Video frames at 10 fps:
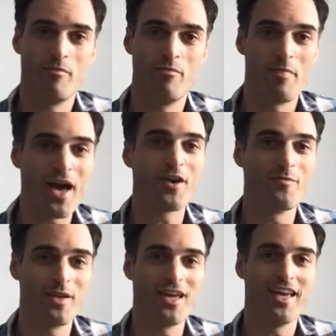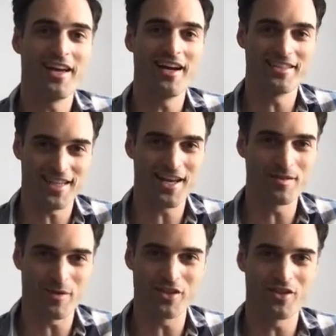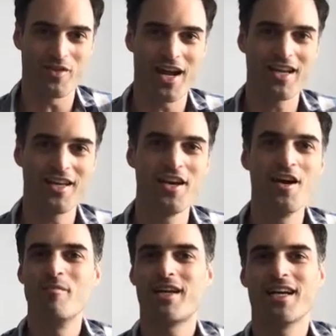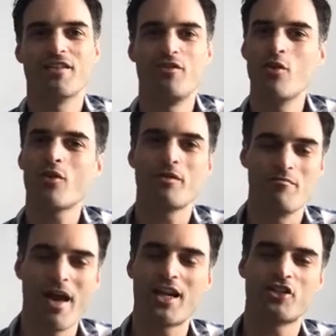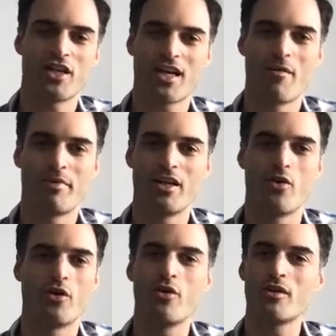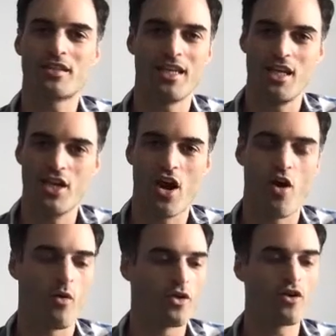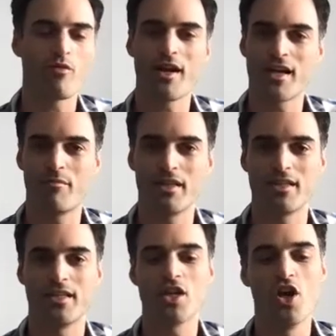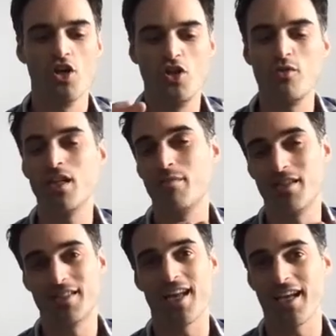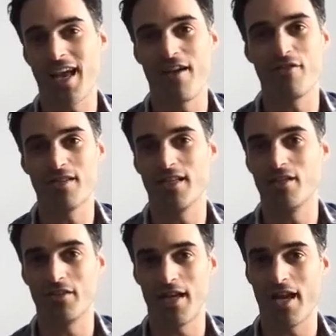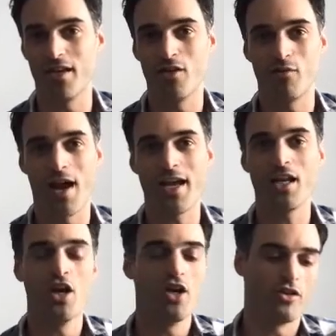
better be a salesperson, right? Because if you're managing a company, or you're a CEO, or you're running a business, you need to be selling every single day, right? You're